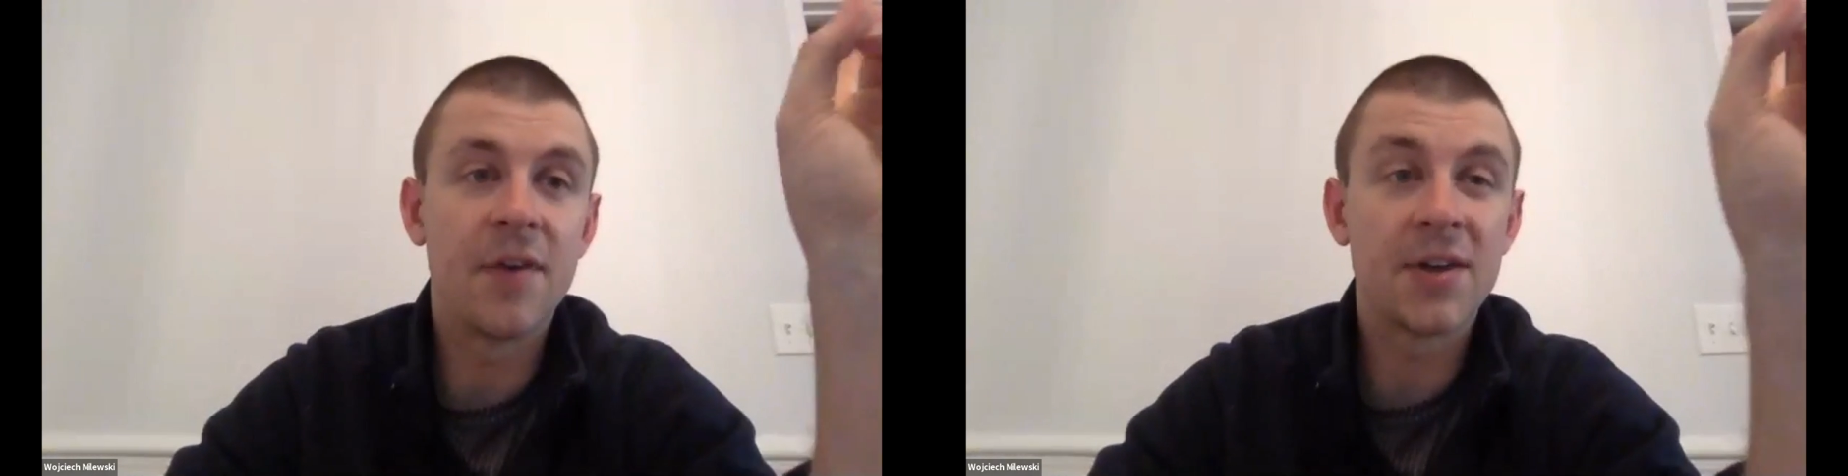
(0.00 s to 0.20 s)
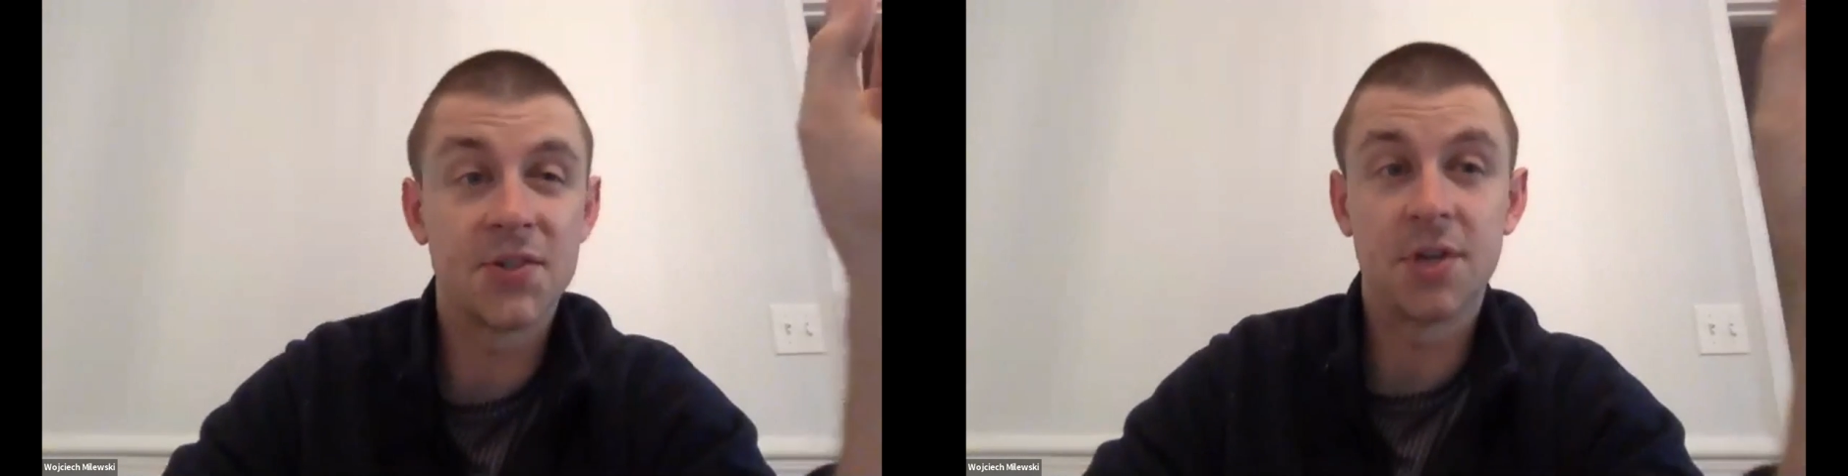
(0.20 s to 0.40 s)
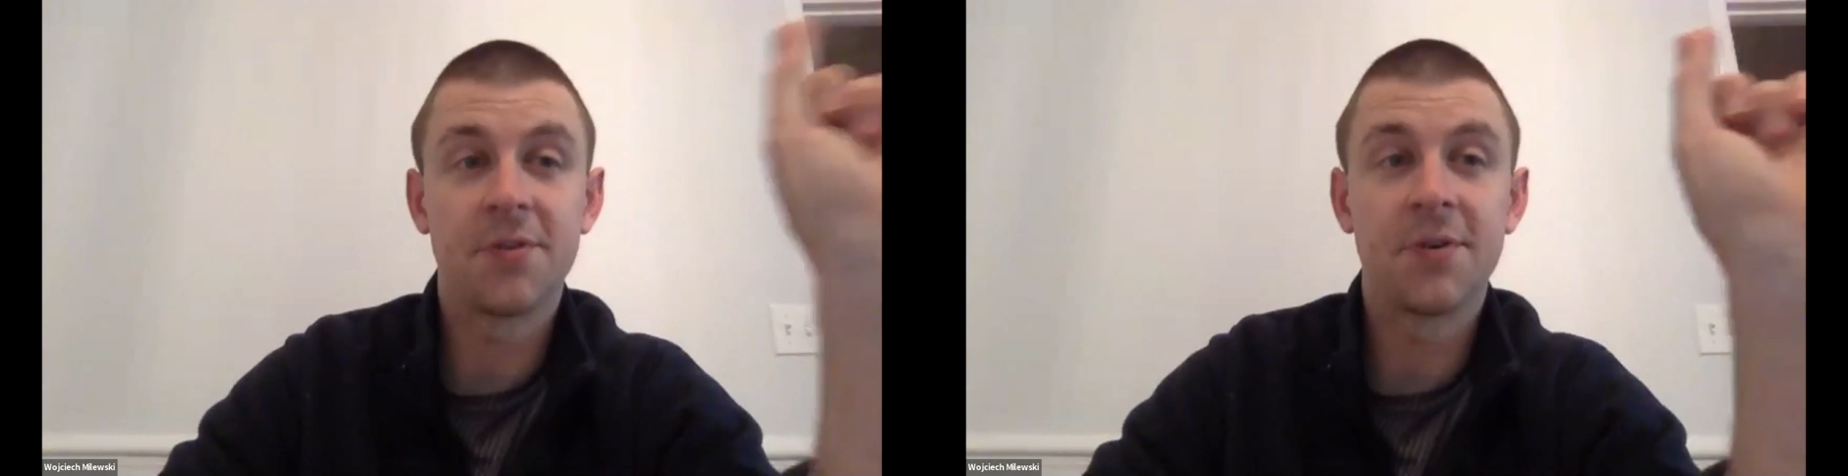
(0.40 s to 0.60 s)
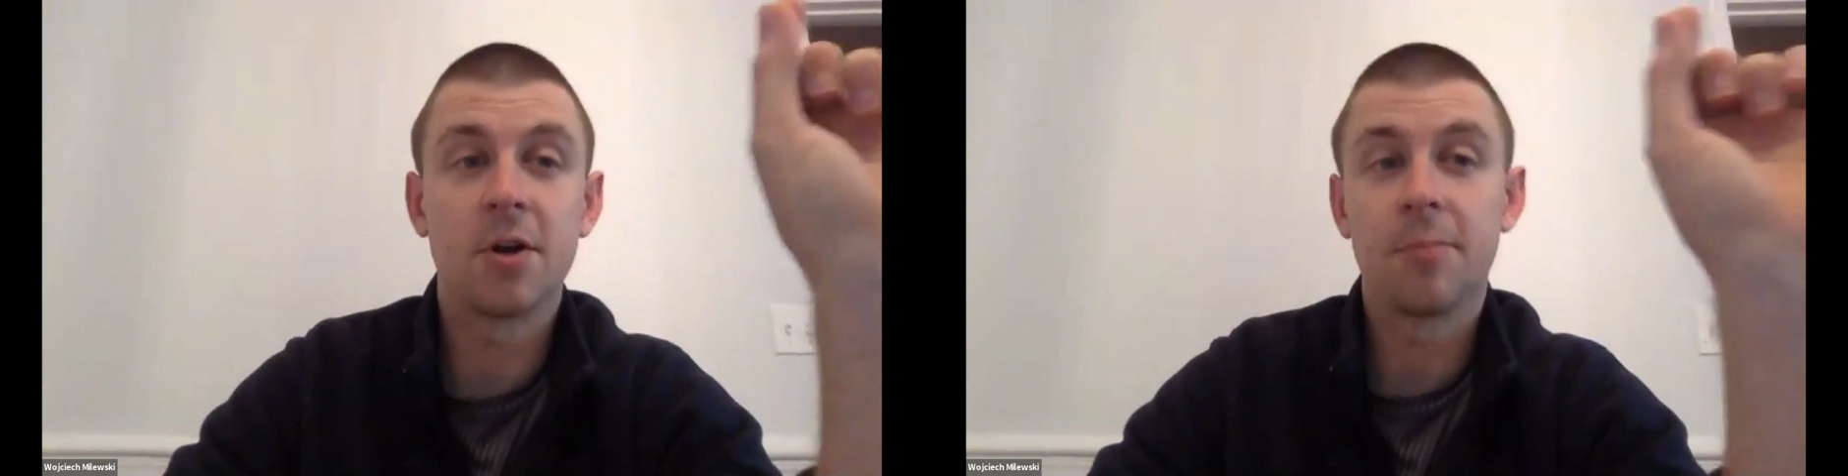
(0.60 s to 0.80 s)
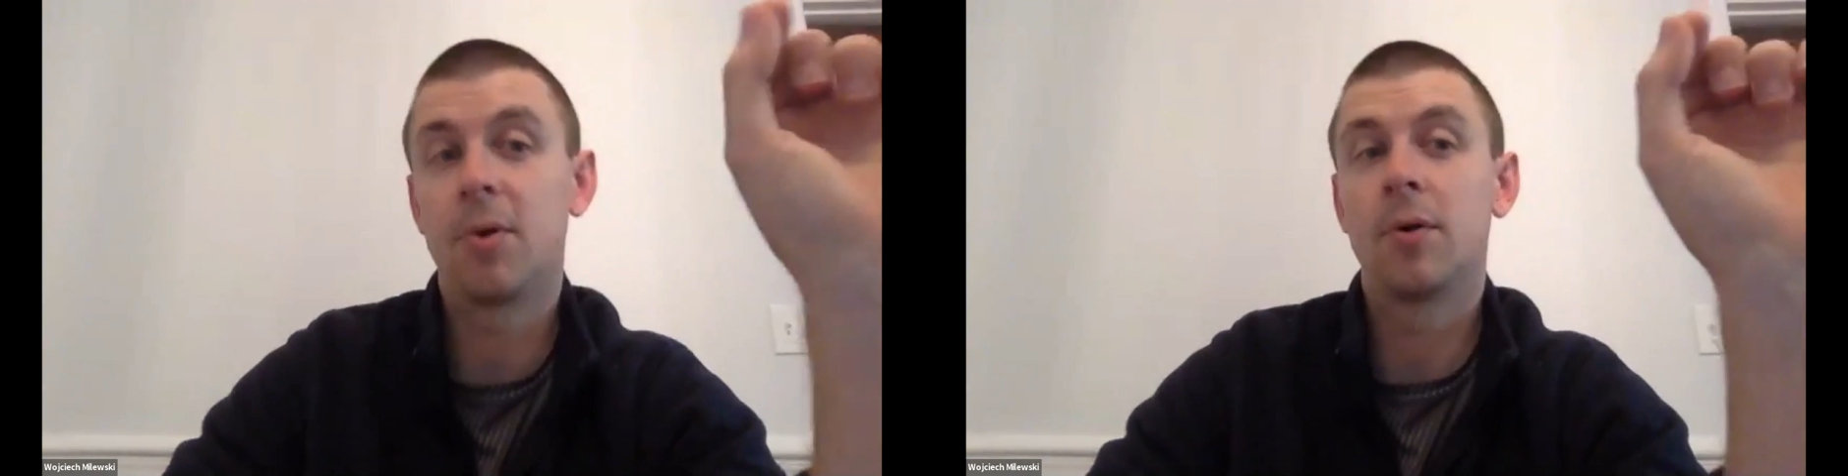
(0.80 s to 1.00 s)
has a different inner
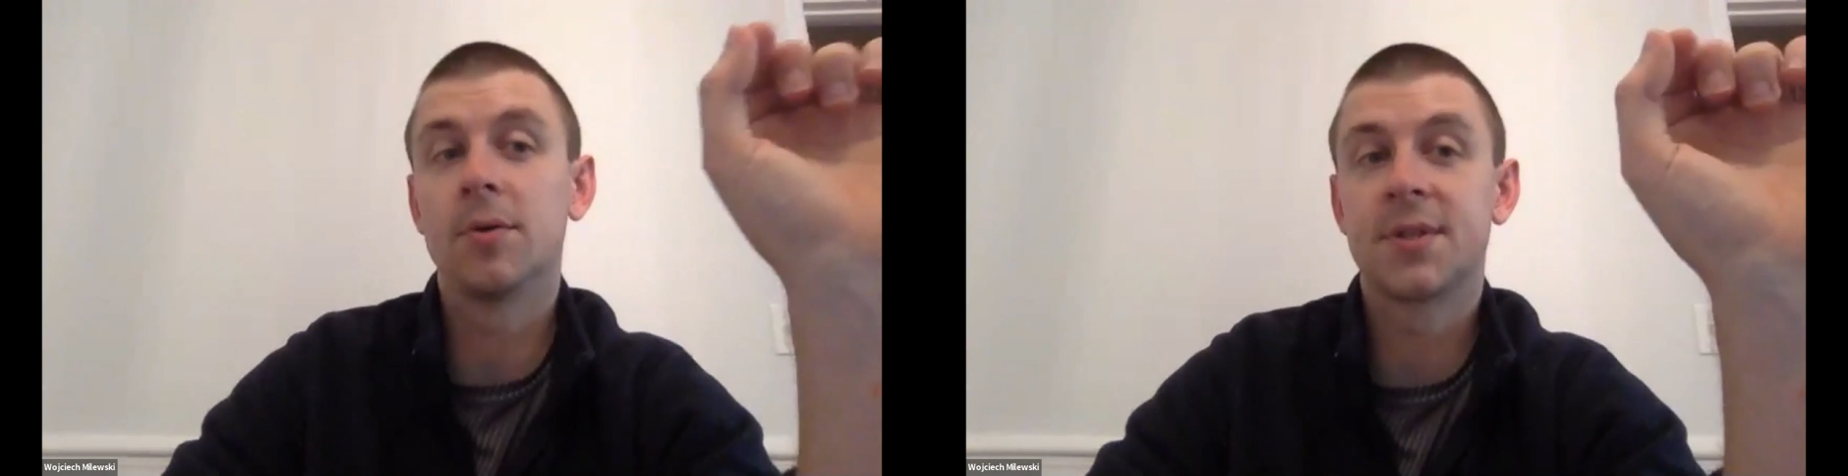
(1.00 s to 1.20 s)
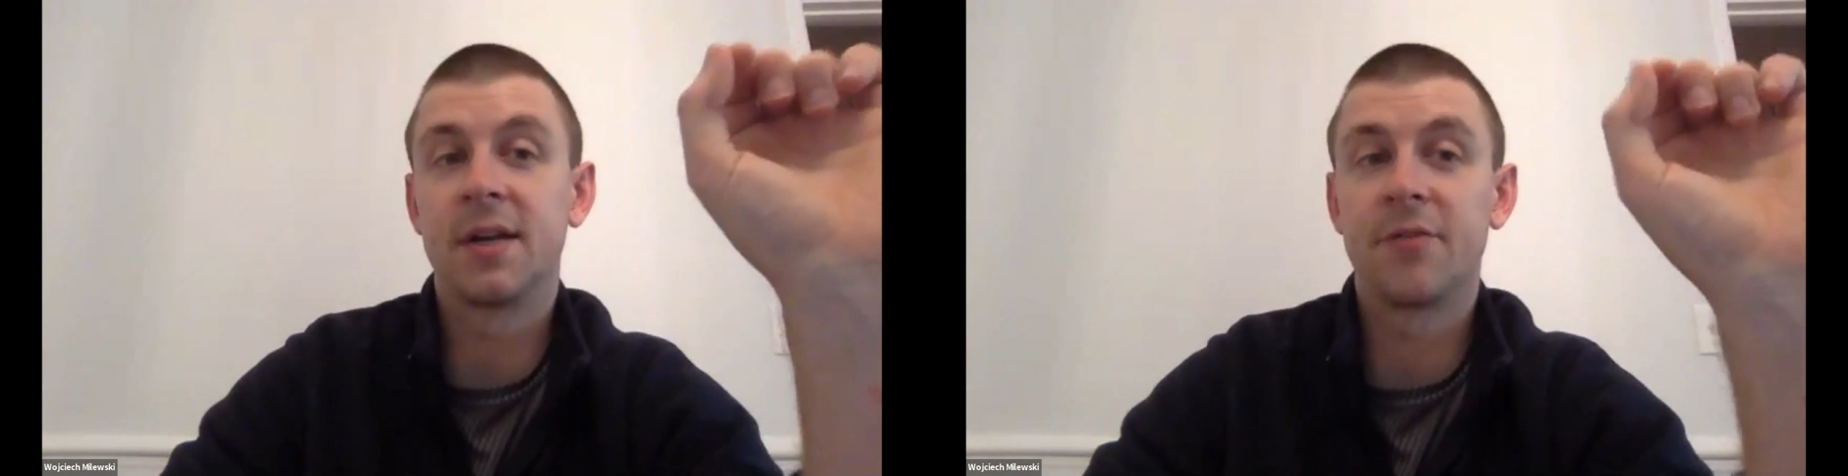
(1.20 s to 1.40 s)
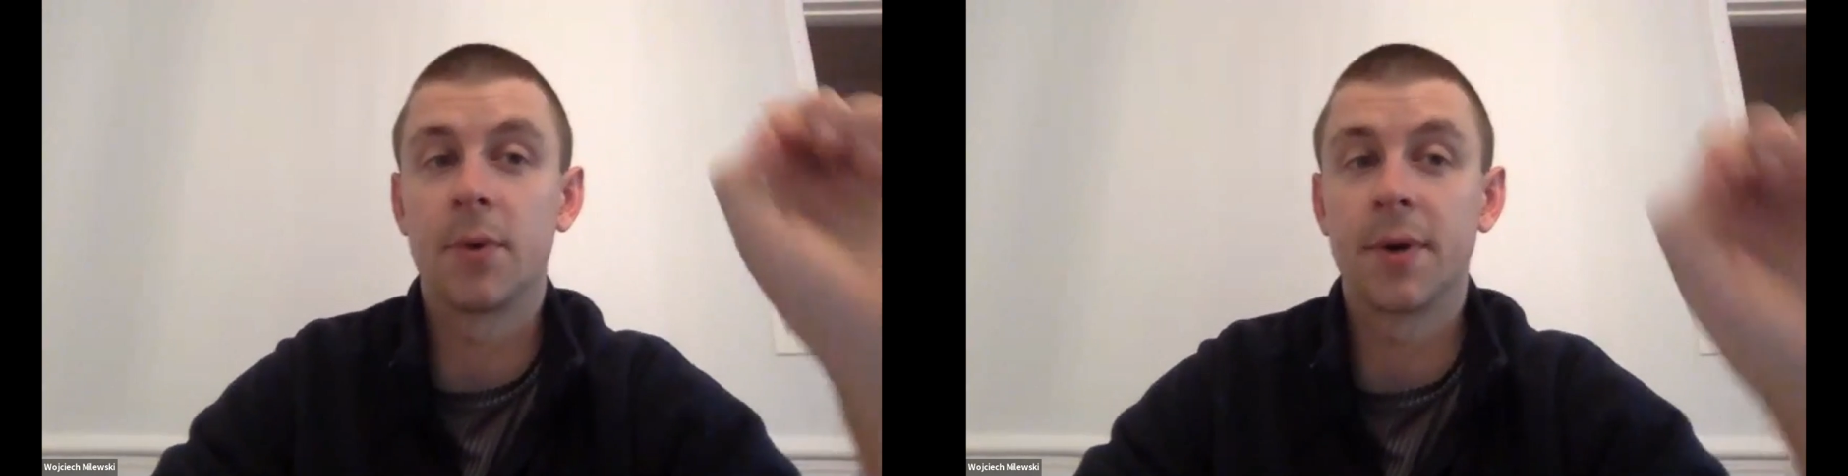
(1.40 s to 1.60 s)
pulse than everyone